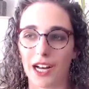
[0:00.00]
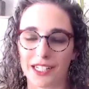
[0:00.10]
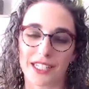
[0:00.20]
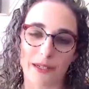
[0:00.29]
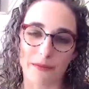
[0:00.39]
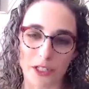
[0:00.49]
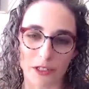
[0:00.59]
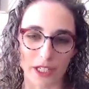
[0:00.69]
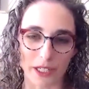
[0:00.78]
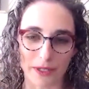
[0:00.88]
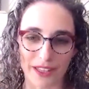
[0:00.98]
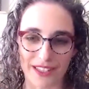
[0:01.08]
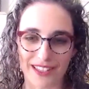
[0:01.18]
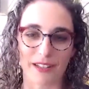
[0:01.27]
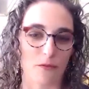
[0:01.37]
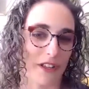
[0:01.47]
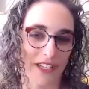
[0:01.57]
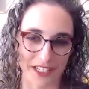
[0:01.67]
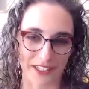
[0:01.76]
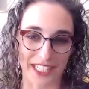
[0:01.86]
team to it, but where they
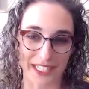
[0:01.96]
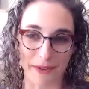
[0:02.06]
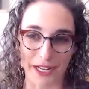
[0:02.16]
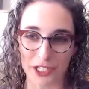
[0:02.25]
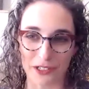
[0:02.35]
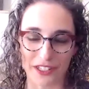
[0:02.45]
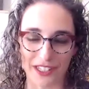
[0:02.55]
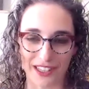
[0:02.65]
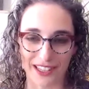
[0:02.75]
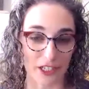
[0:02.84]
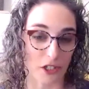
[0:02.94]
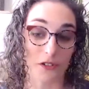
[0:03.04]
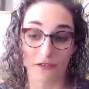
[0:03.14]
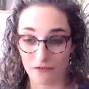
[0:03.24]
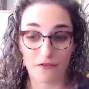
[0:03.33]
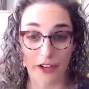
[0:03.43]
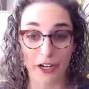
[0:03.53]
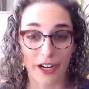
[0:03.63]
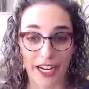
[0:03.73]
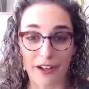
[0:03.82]
still need to make sure that they're
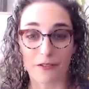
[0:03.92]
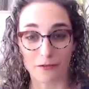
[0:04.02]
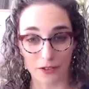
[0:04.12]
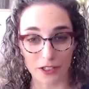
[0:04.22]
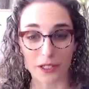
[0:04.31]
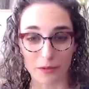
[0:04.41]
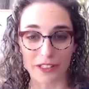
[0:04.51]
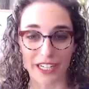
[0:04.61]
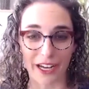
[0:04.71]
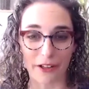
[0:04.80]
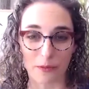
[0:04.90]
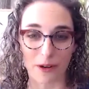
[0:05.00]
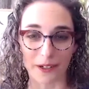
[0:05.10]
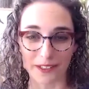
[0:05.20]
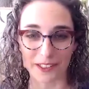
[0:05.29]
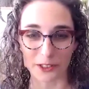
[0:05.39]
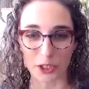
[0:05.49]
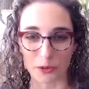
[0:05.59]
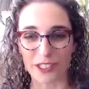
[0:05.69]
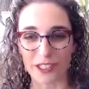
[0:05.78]
figuring out deliberately how their product
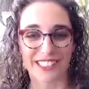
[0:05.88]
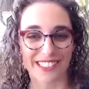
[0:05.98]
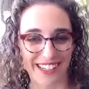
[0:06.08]
culture works.